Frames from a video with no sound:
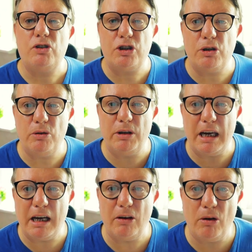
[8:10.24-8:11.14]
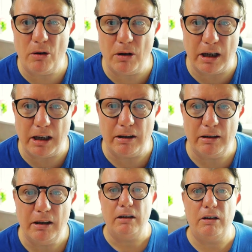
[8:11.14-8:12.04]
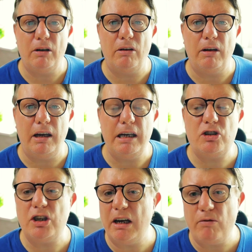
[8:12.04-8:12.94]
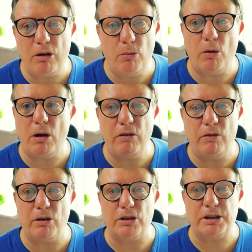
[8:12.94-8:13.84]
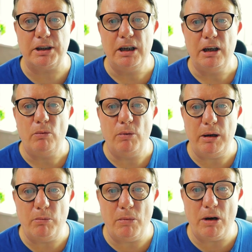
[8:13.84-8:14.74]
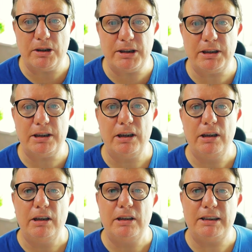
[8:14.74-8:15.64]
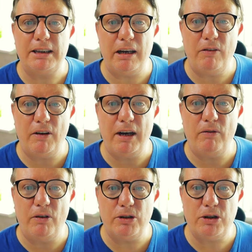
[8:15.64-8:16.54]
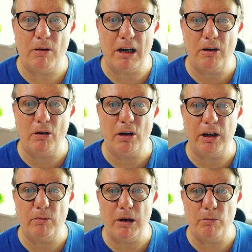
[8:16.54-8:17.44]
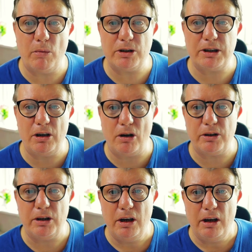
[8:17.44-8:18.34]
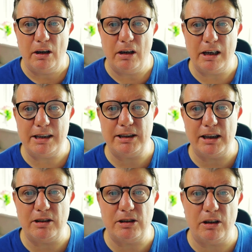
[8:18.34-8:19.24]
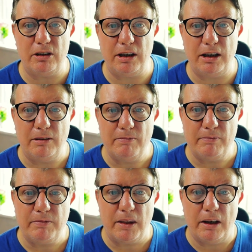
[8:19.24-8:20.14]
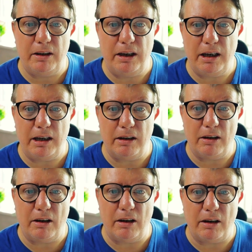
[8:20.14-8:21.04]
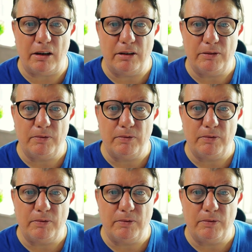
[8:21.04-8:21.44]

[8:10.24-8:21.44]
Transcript: to their calling. You know, each and every one of us, we must stay faithful to our calling. We must not listen to the the uh,